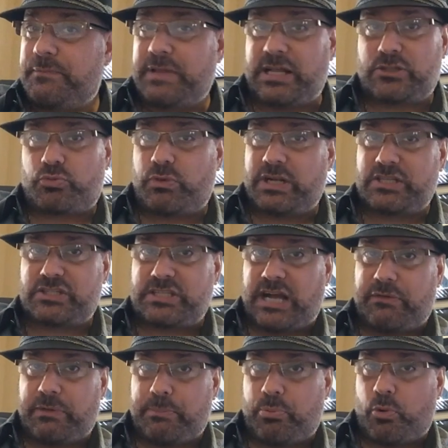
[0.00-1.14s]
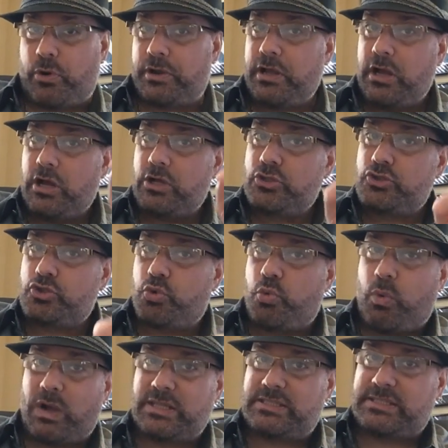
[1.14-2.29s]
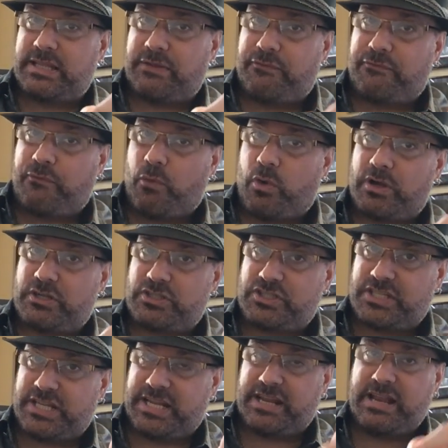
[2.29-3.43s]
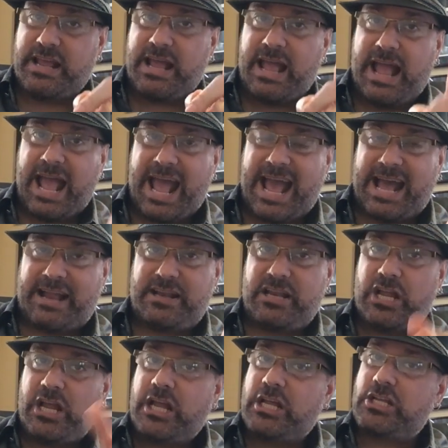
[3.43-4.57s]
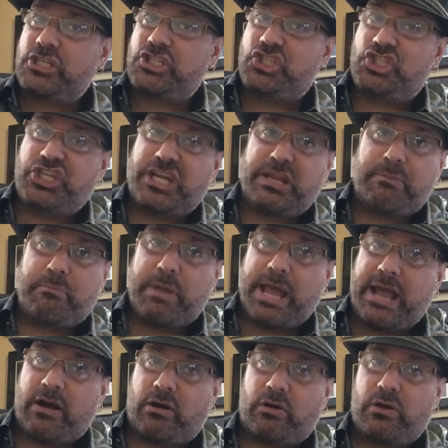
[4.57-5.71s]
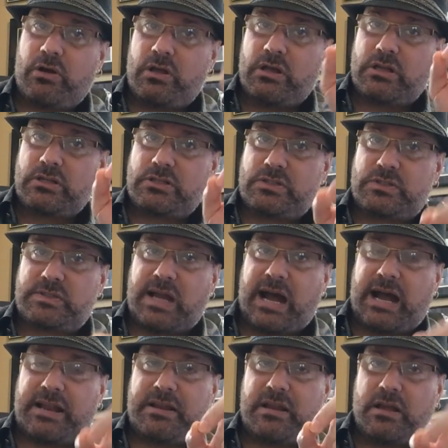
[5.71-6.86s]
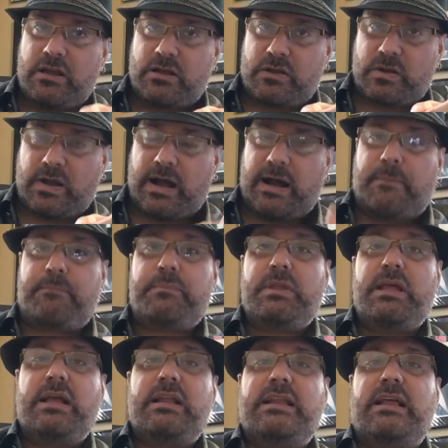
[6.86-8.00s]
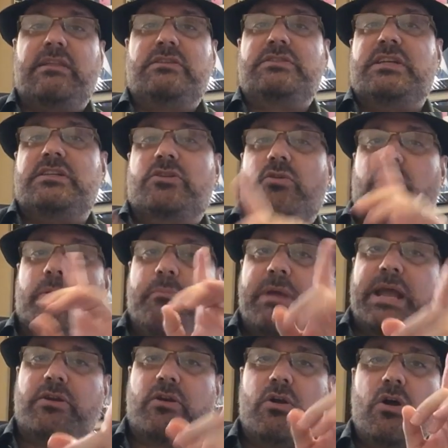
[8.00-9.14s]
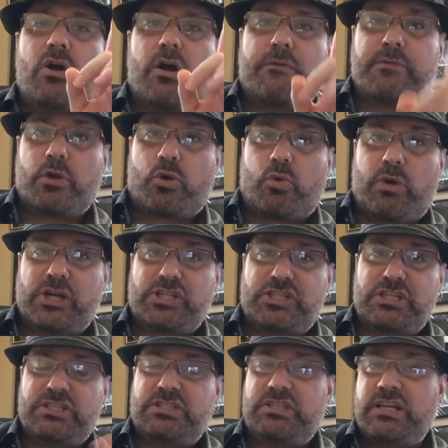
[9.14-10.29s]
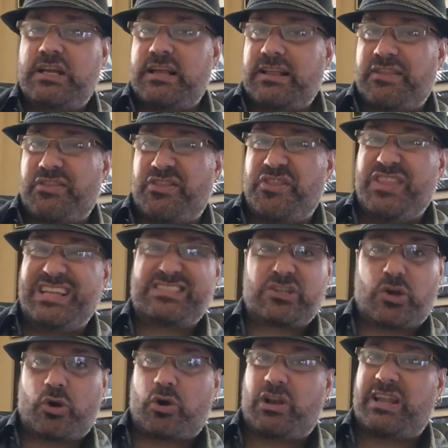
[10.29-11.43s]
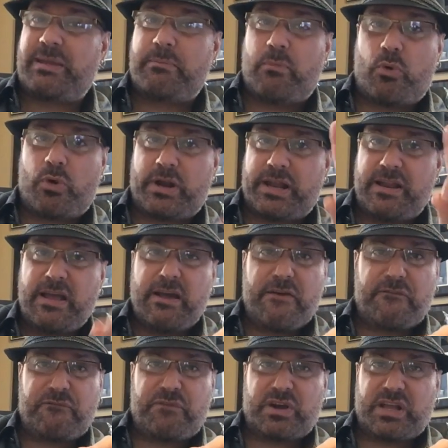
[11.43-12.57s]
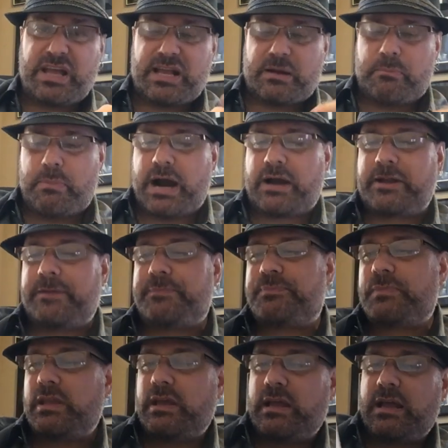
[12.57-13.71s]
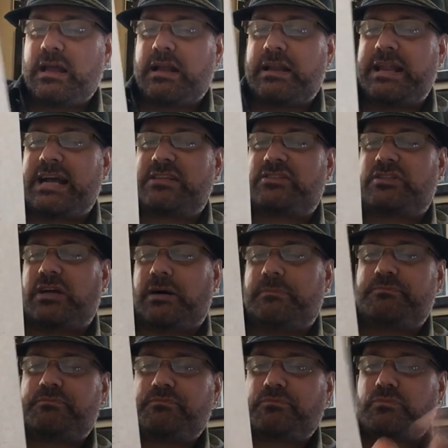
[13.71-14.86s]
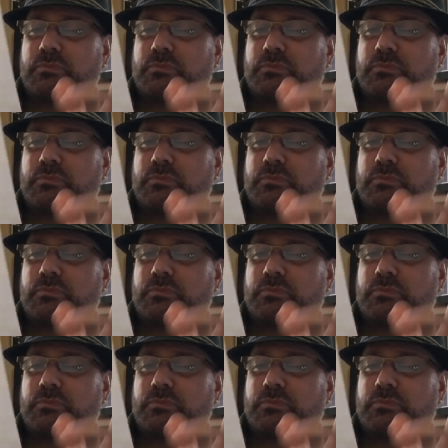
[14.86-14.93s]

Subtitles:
That's ringsidereport2014@gmail.com. Now let's get to the remainder of your questions this early morning. Forget about it. Next up,